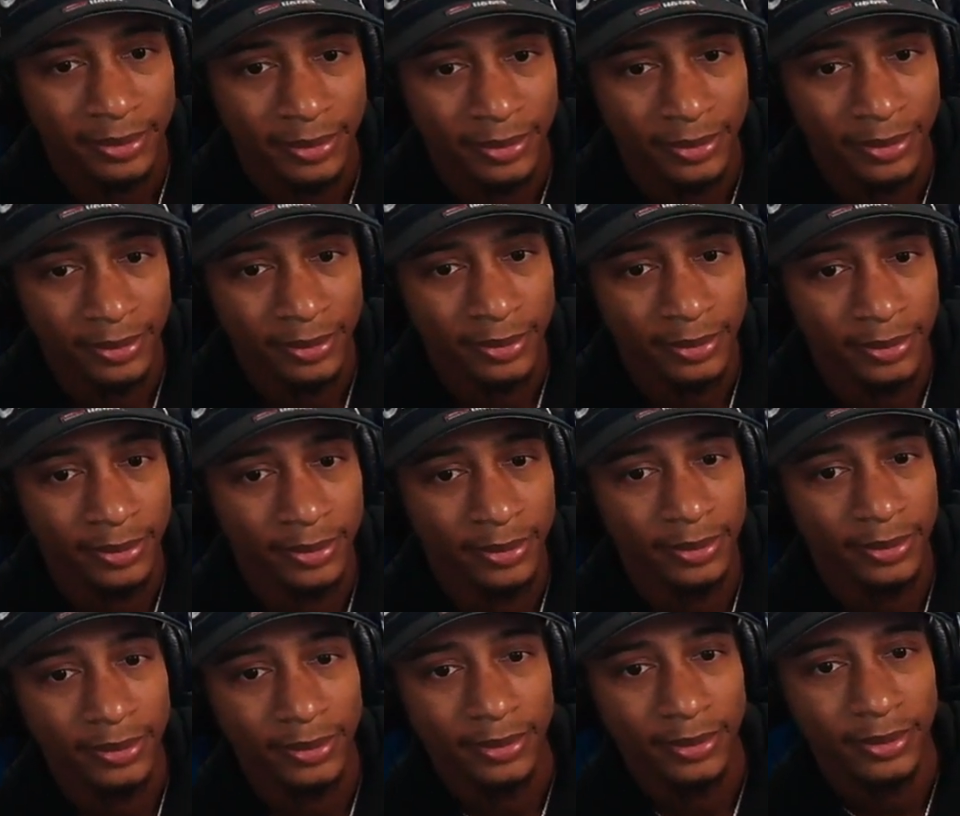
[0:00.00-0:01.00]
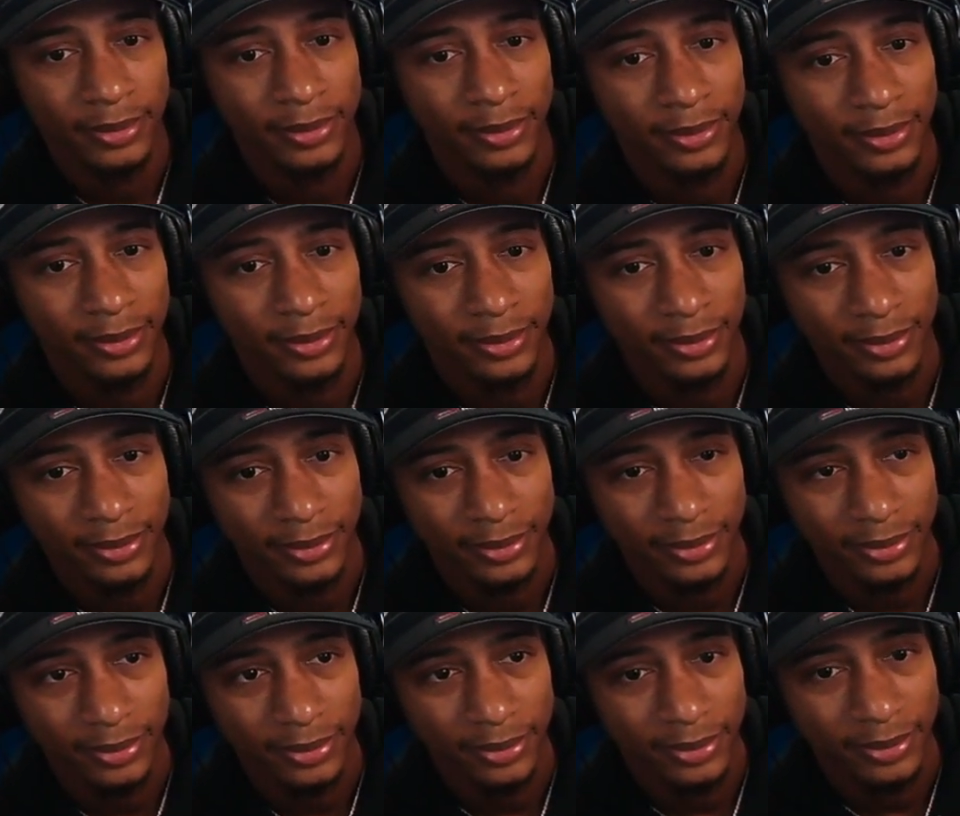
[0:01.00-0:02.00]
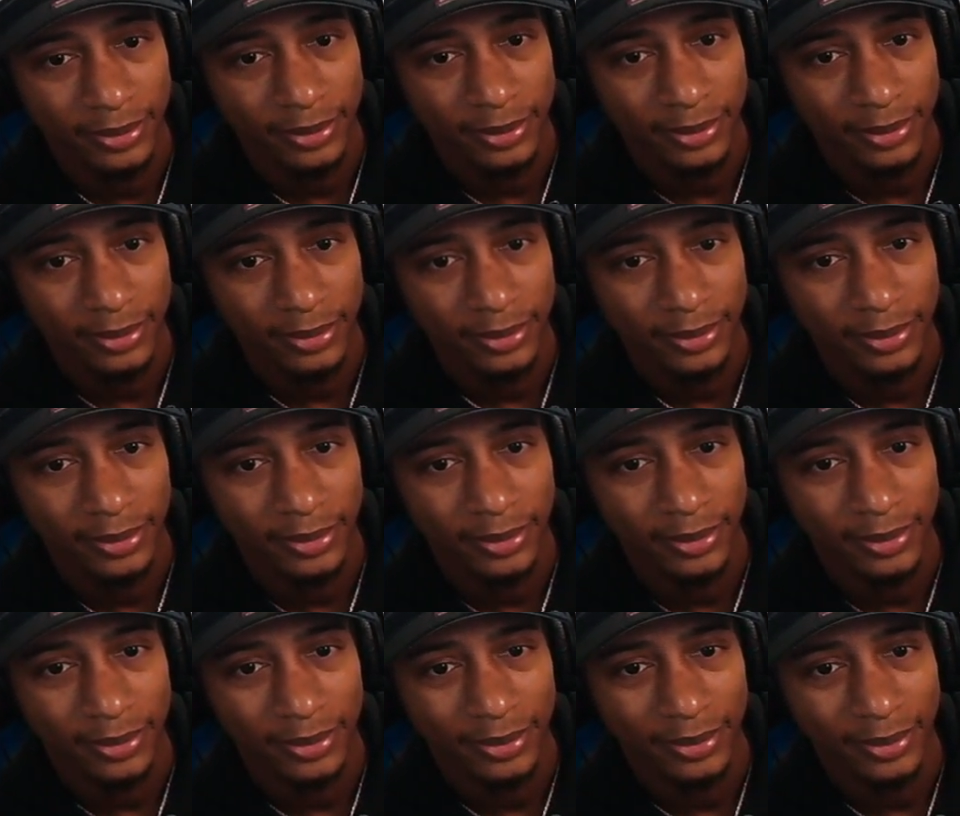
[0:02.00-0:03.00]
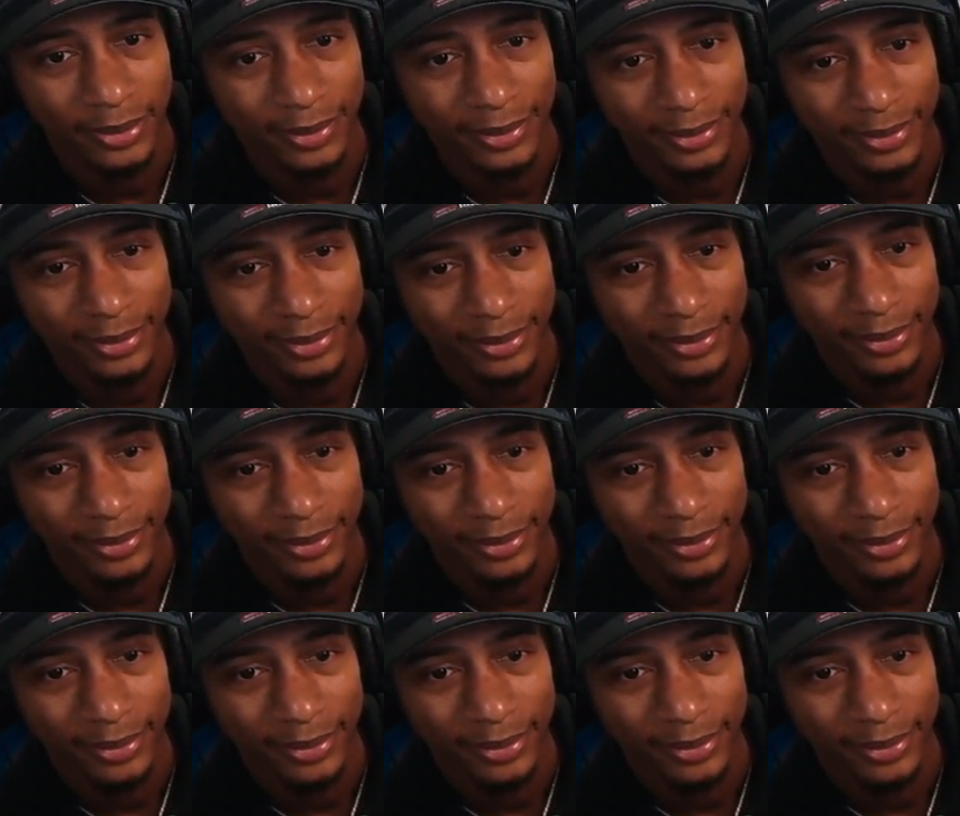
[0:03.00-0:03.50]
[no speech]